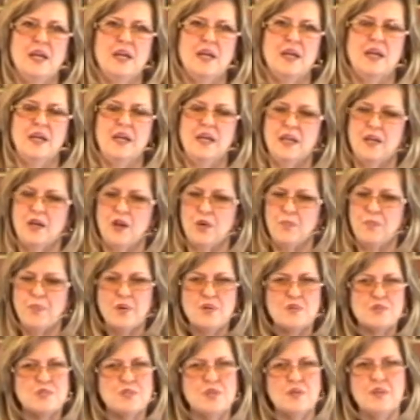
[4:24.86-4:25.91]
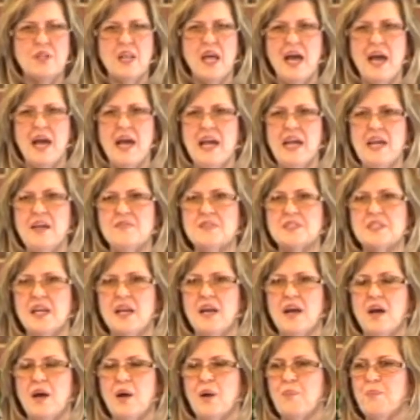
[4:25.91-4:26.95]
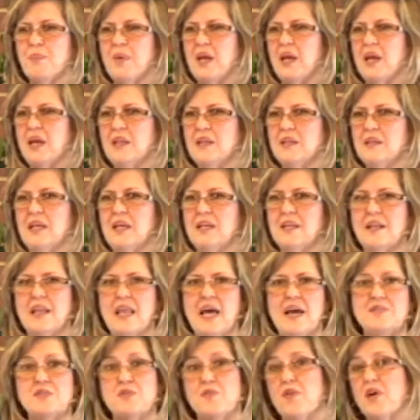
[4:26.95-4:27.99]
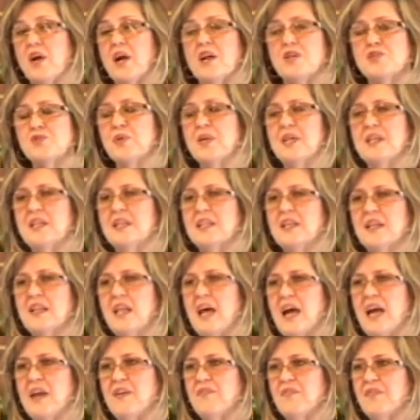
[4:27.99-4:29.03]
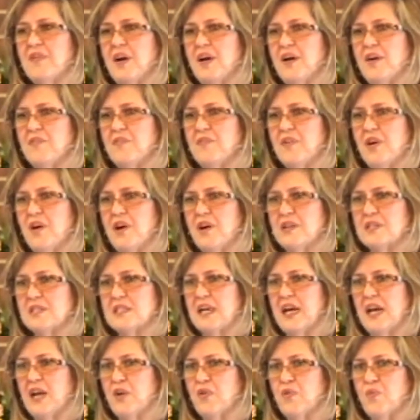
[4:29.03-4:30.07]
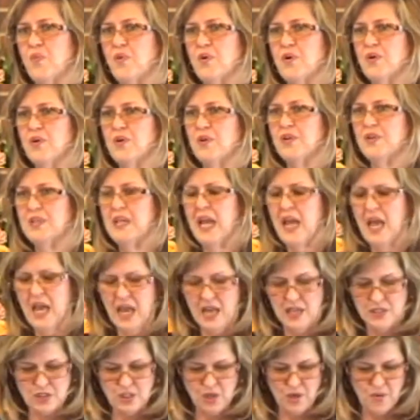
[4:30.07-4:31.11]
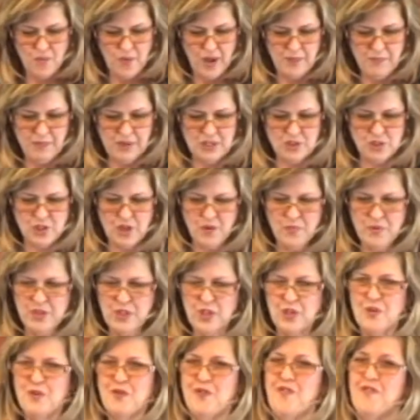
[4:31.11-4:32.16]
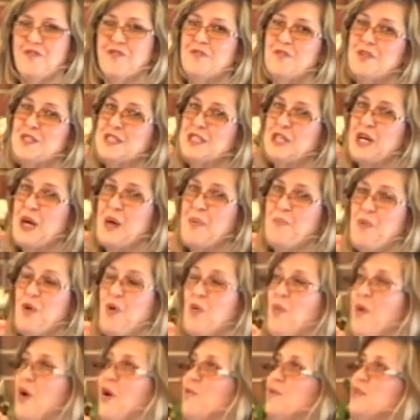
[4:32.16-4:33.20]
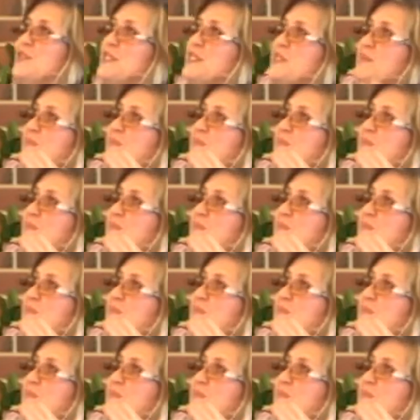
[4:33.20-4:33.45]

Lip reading: in our personal lives, and in the lives of our country, and in the life of our entire world. So I'm going to share with you some quotes